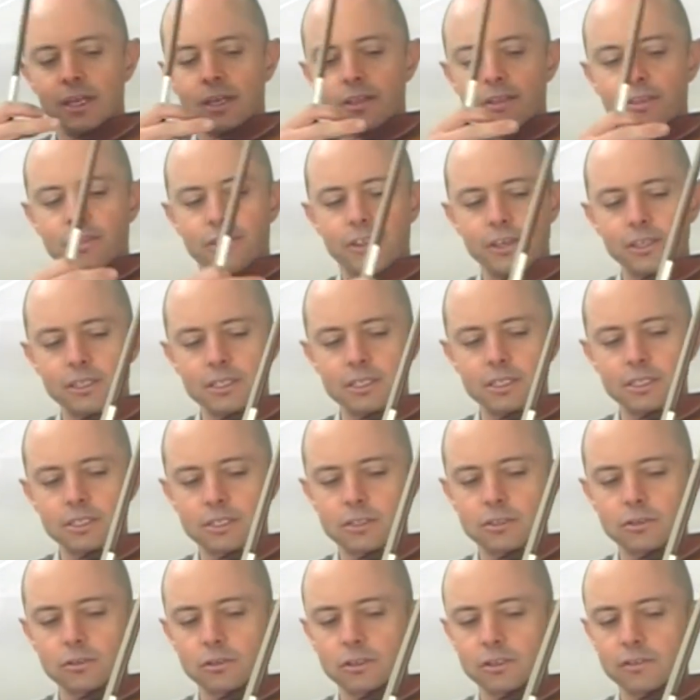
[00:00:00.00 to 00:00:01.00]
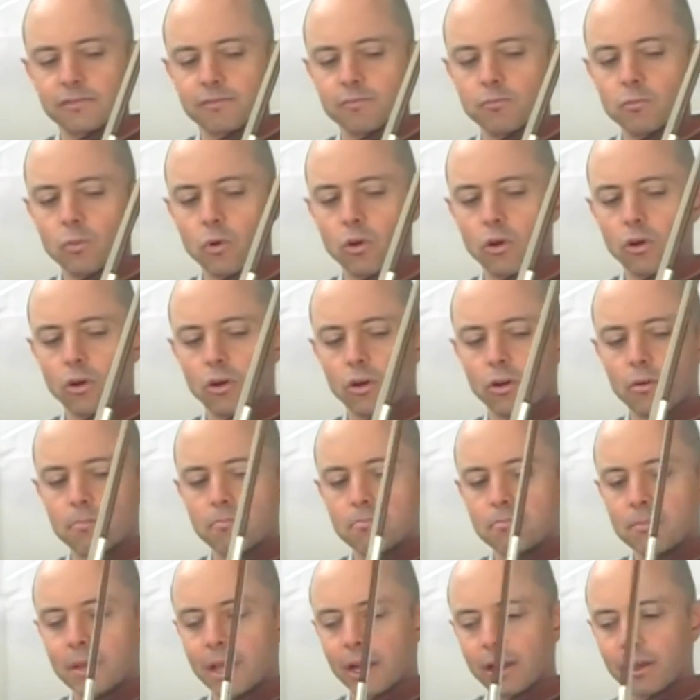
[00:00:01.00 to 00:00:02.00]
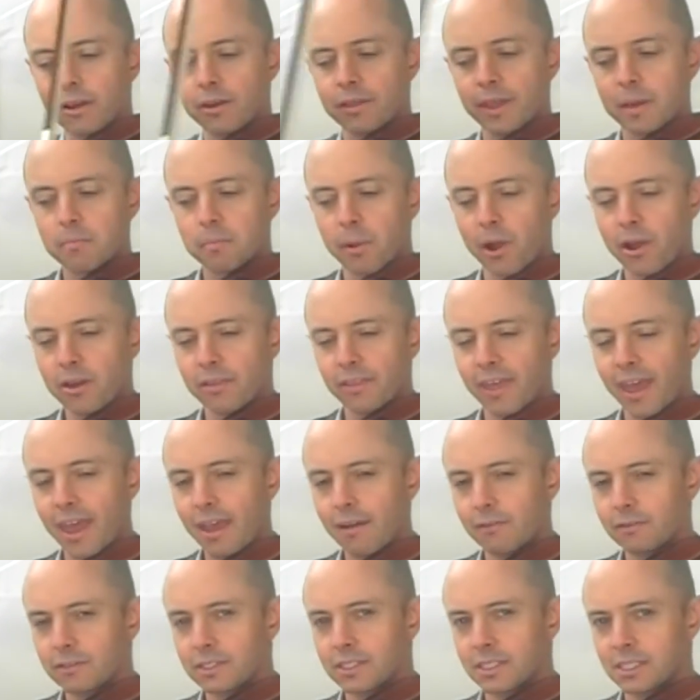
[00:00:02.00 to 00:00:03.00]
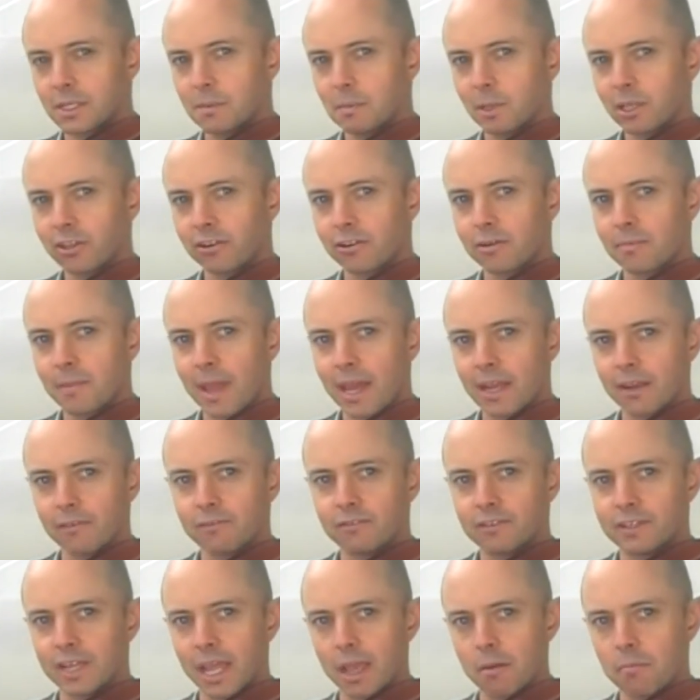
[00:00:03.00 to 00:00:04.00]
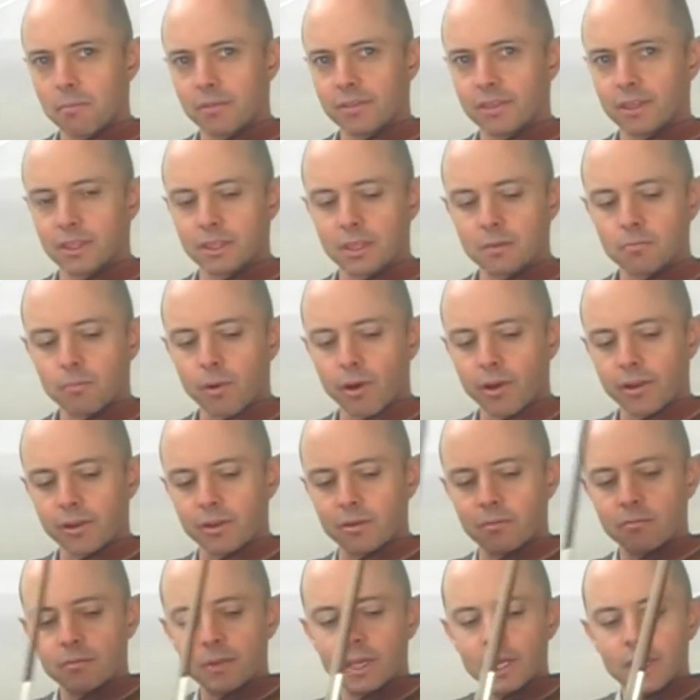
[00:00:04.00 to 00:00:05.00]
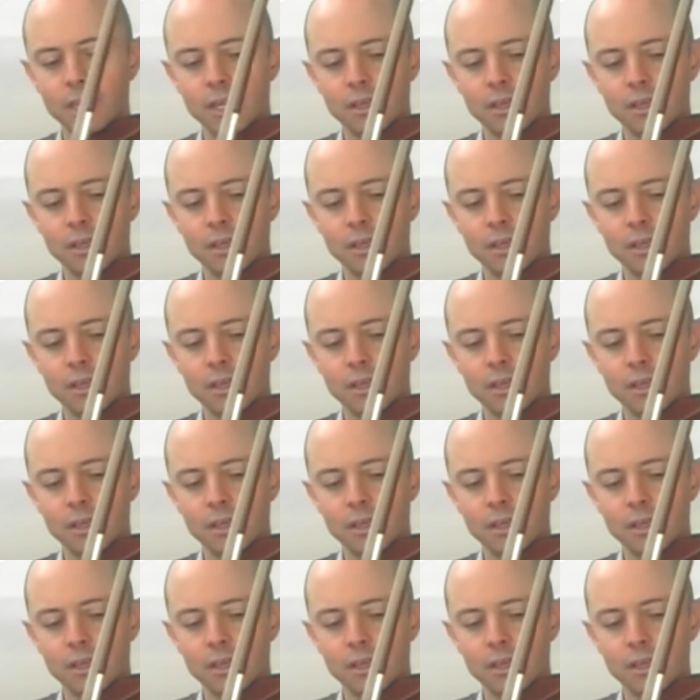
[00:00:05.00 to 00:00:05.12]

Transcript: This is sort of more mellow. They both have similar amount of depth in the bottom.